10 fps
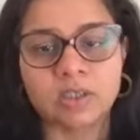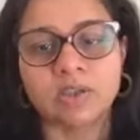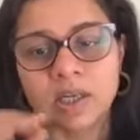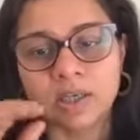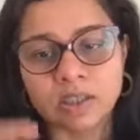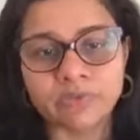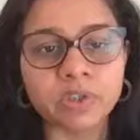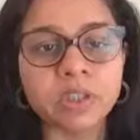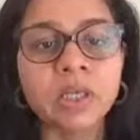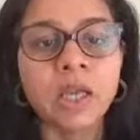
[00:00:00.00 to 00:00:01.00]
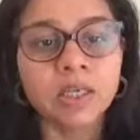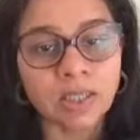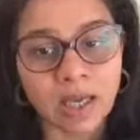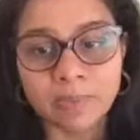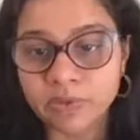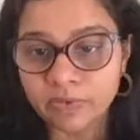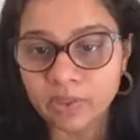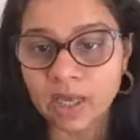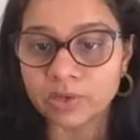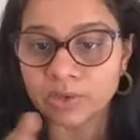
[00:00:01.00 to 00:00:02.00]
So there are different types of
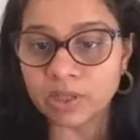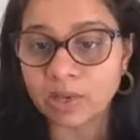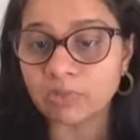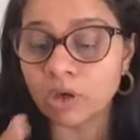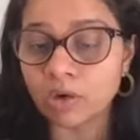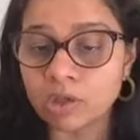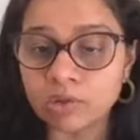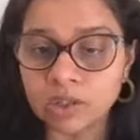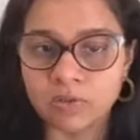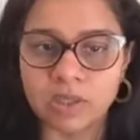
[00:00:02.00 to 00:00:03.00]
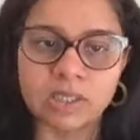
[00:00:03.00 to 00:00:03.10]
glass. So that will also increase.